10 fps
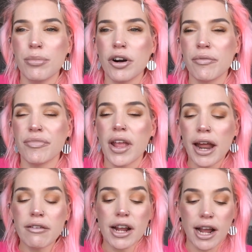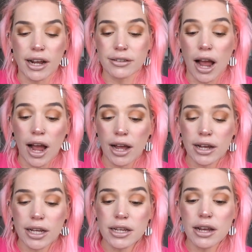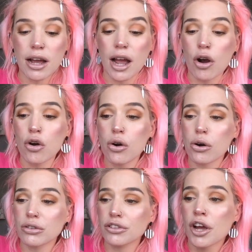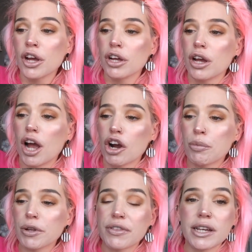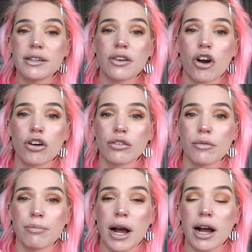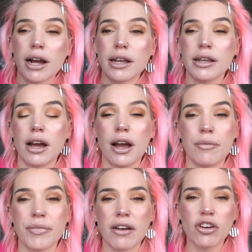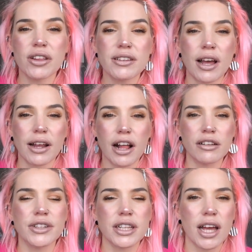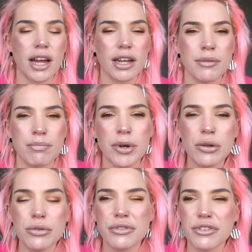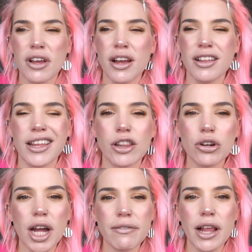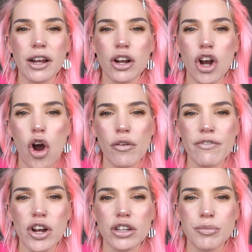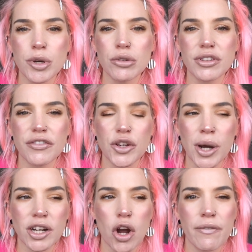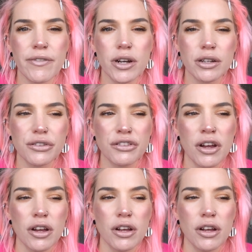But anyway, guys, I hooked a couple of these on my, I've got these like Calvin Klein boots. They look kind of like Converse boots, if you had Converse